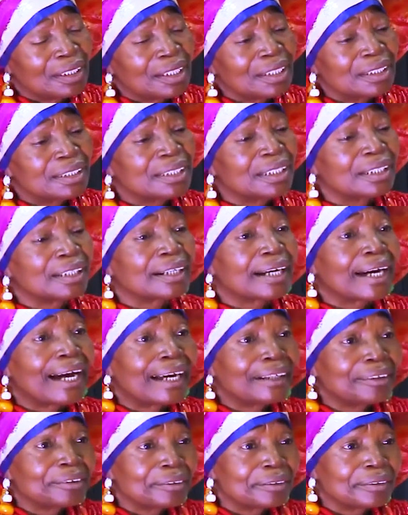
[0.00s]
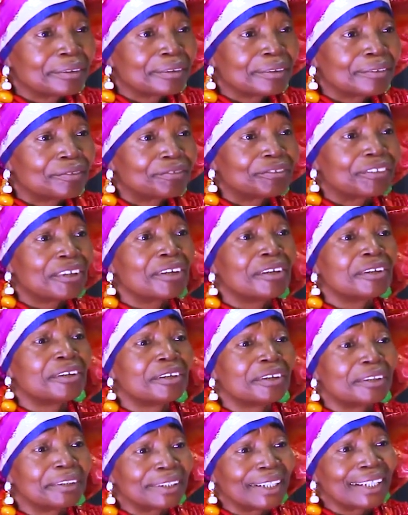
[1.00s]
is in Kano
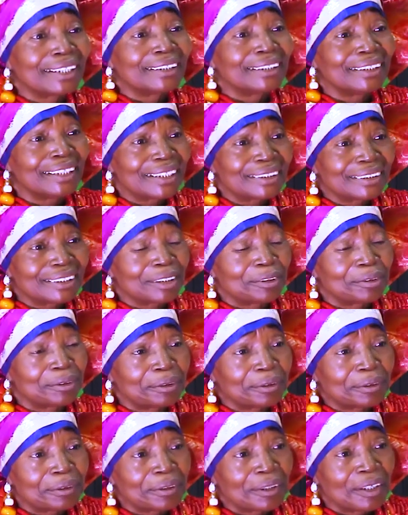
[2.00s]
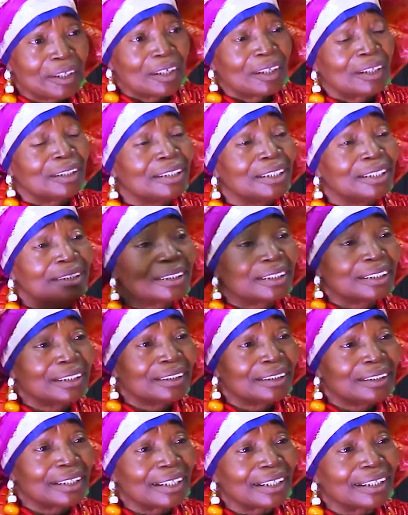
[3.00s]
400 years ago. It's
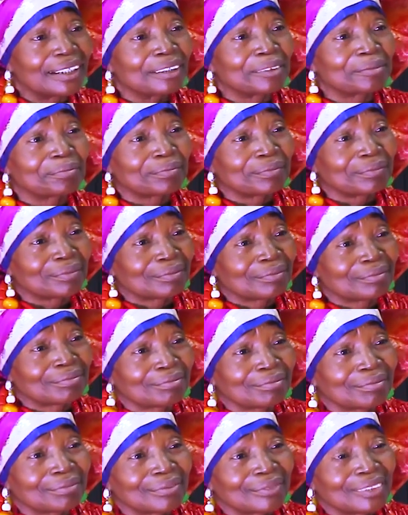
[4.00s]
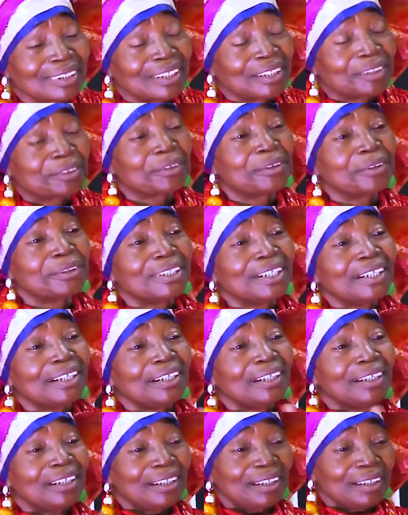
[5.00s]
still there. So
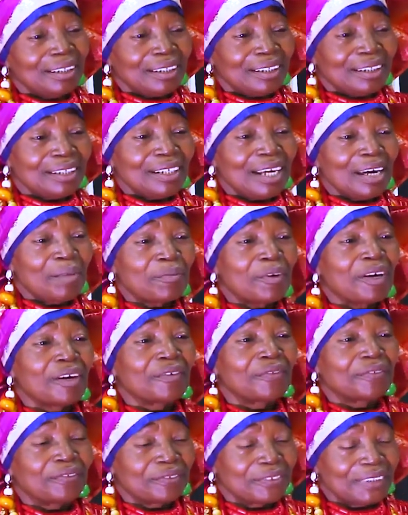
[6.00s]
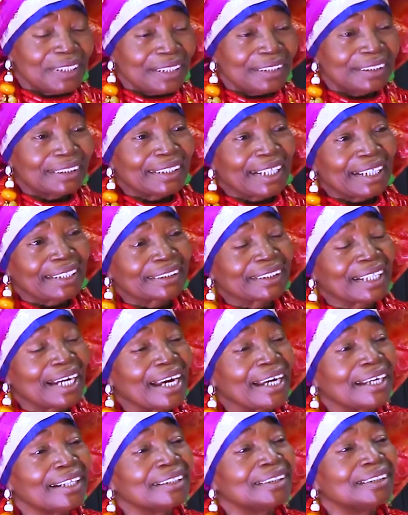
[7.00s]
the name of this
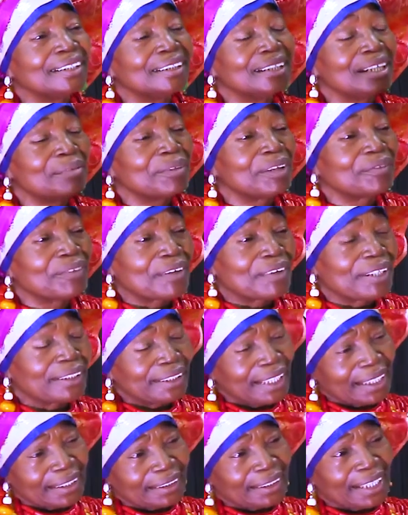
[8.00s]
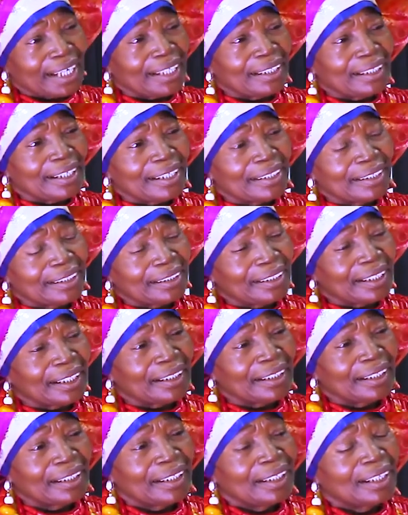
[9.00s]
textile is the name of our textile in
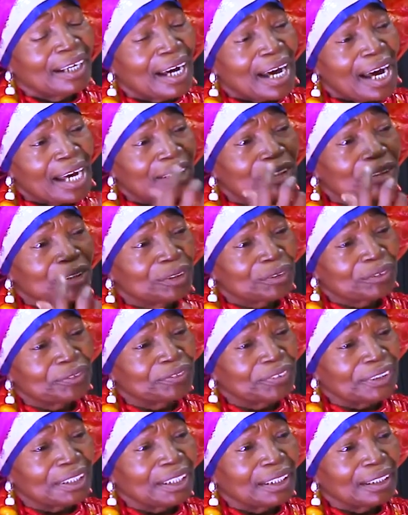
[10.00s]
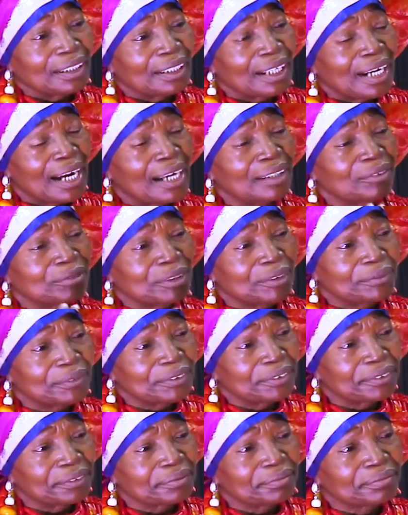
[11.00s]
Nigeria, Asofi, hand
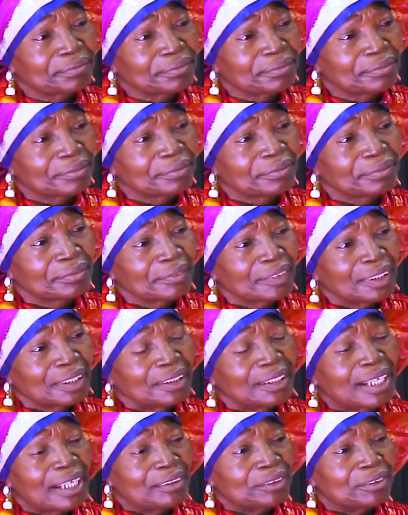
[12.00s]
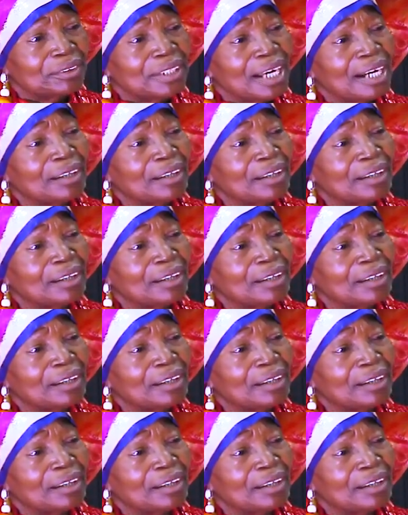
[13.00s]
woven. Then you